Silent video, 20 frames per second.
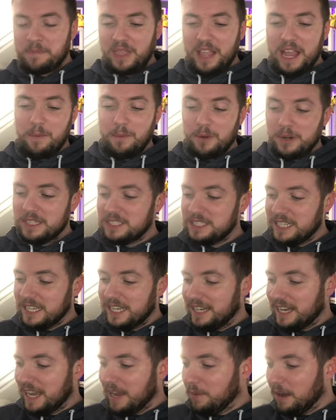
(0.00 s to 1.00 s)
I want to
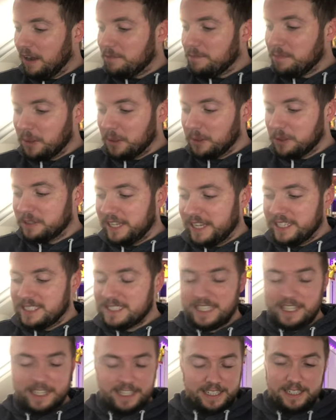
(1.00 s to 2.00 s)
say now I've pulled this
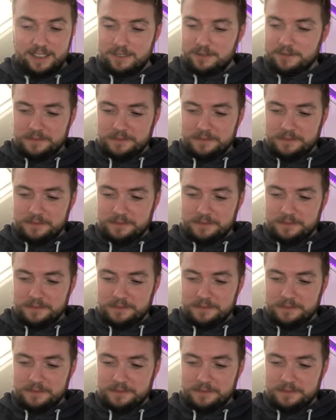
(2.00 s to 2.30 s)
in